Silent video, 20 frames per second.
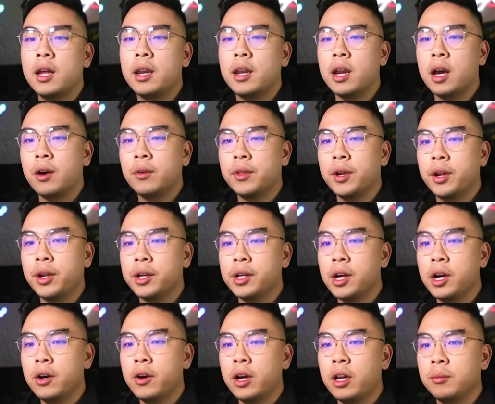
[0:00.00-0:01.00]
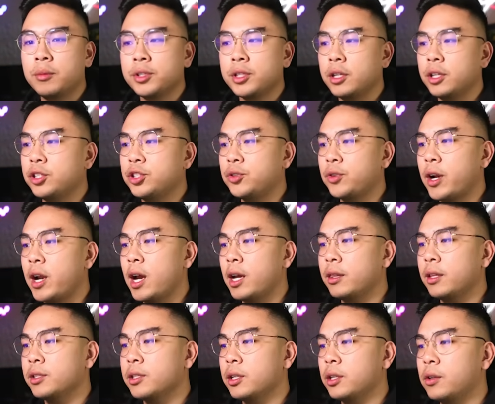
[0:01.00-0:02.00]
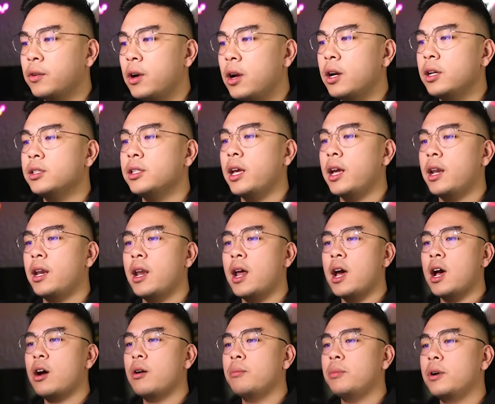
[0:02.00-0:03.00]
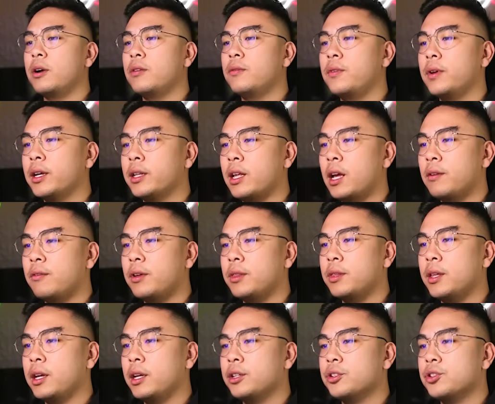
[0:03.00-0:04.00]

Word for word: Now there you go, and I'm just gonna drag this across and now perfect, everything